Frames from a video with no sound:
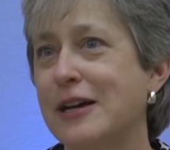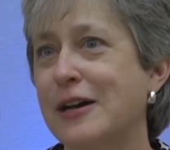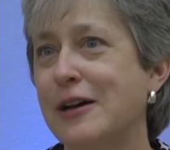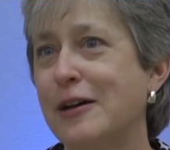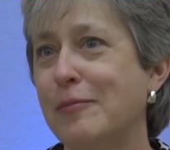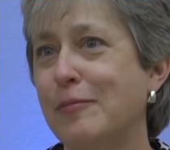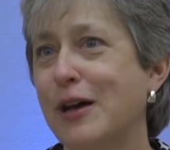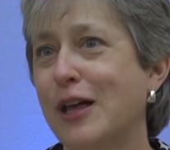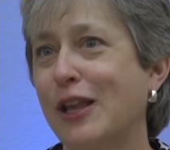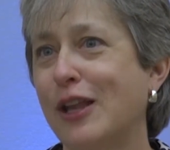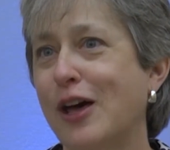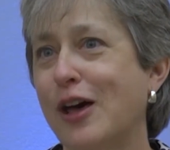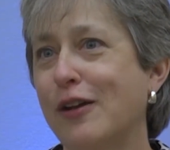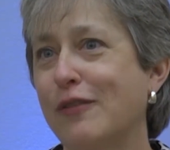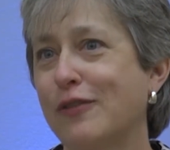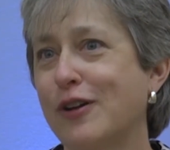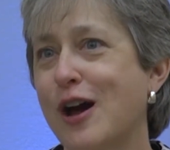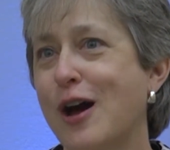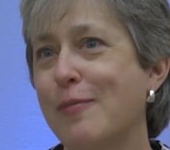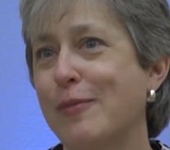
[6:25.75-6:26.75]
a lot
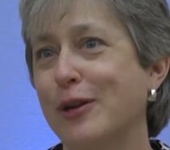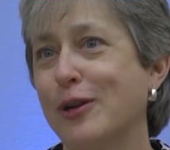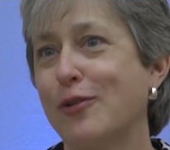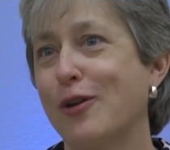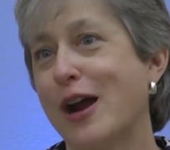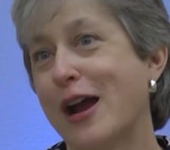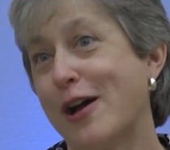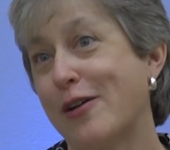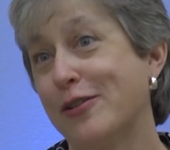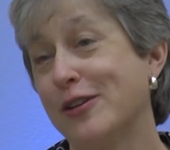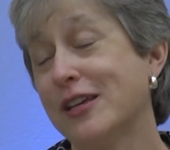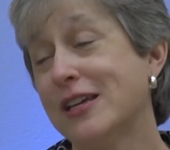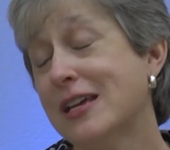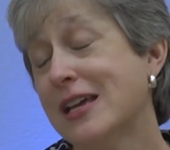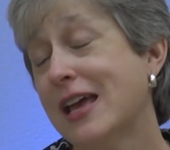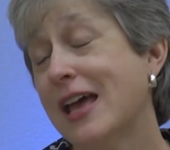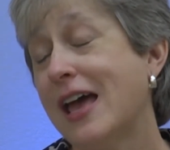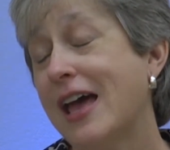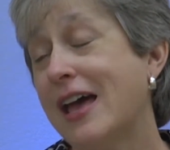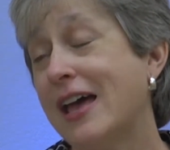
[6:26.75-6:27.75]
of common ground.
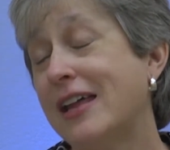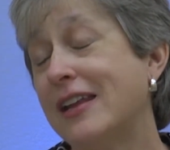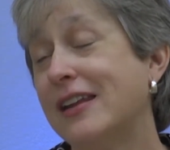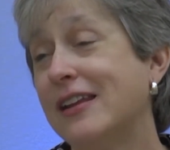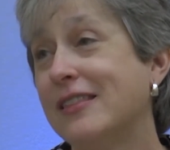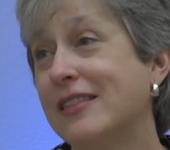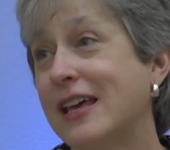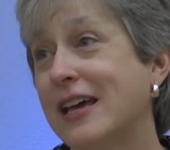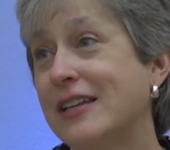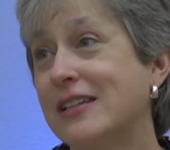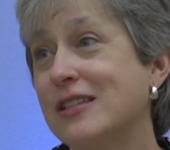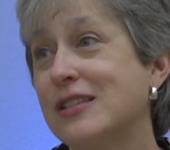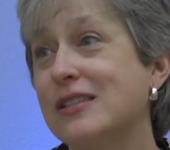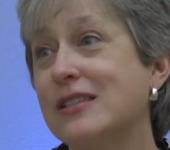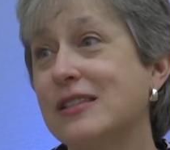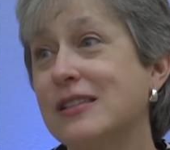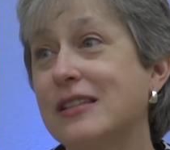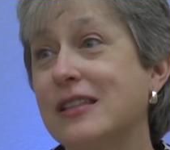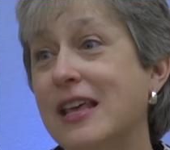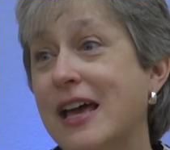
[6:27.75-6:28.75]
And
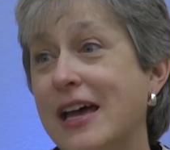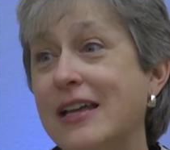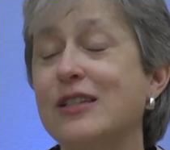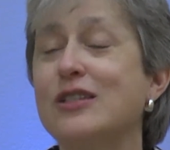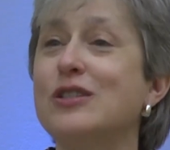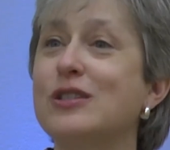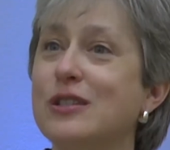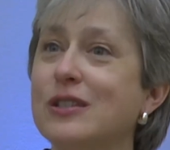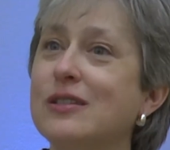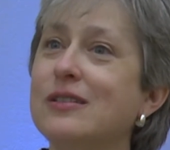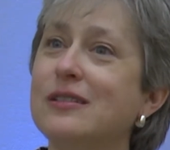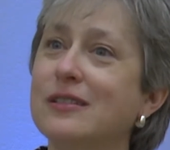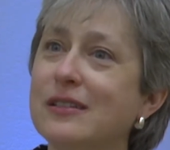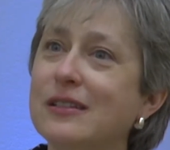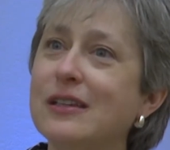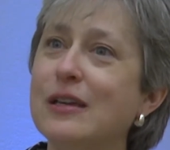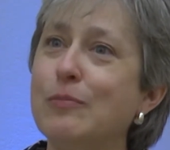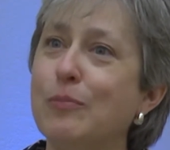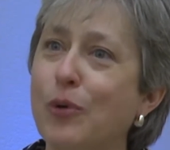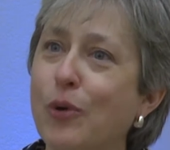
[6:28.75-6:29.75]
that's
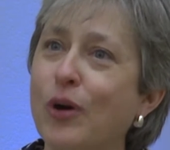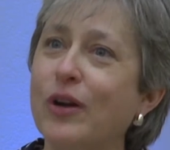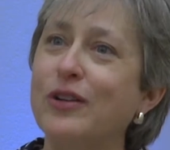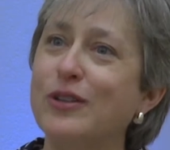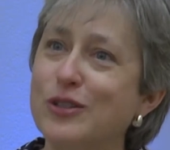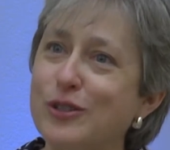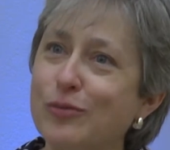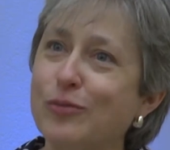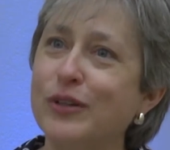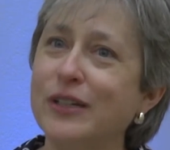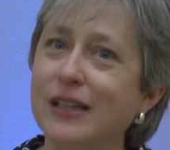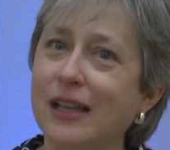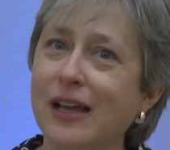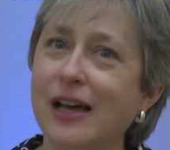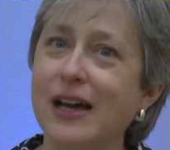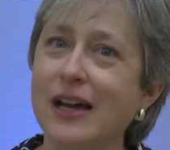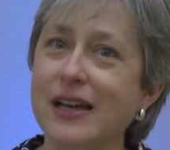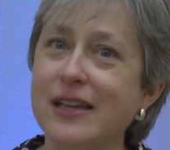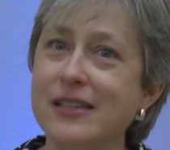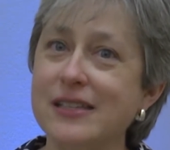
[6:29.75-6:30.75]
important to
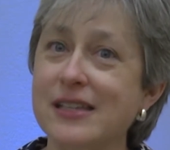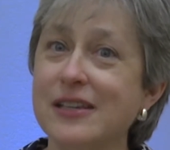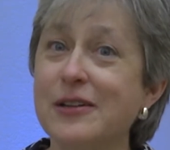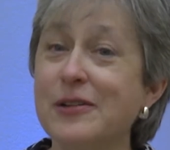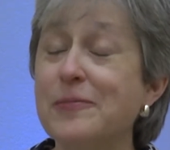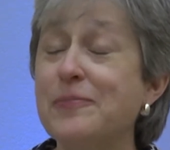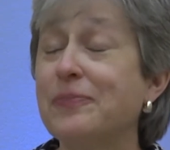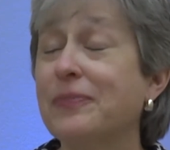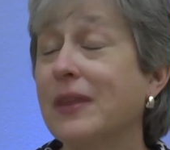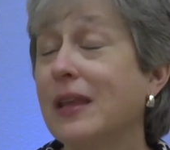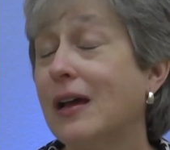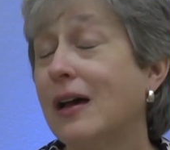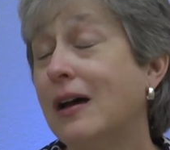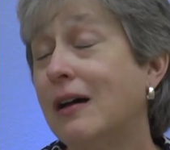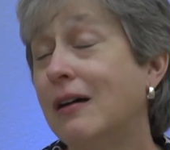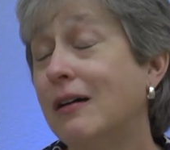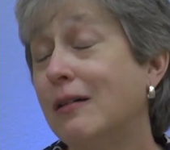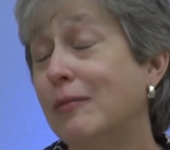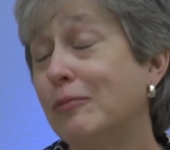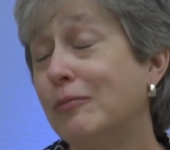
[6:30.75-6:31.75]
realize
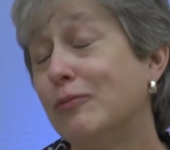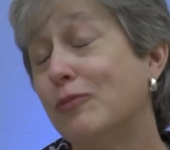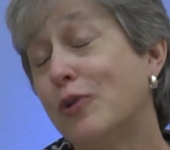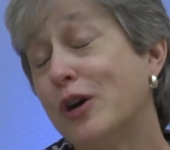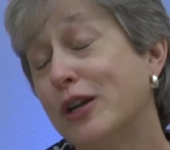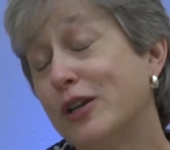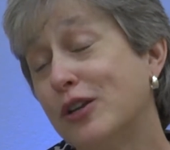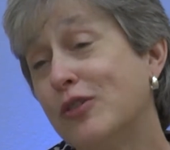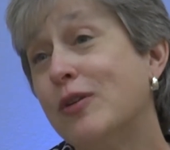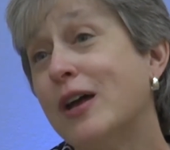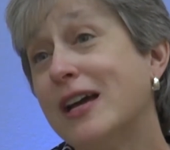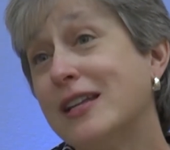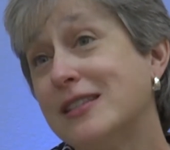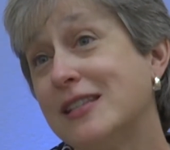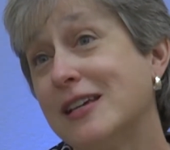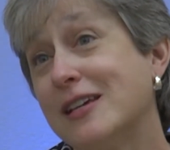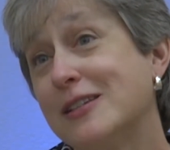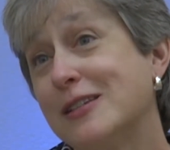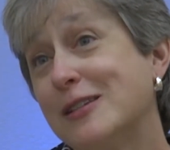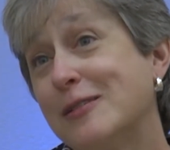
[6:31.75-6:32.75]
what
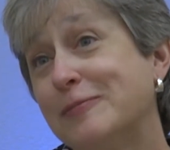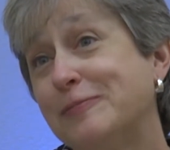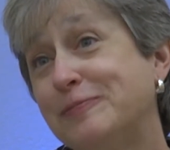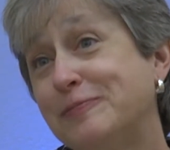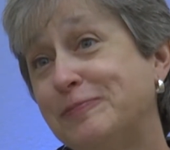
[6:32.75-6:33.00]
unites us.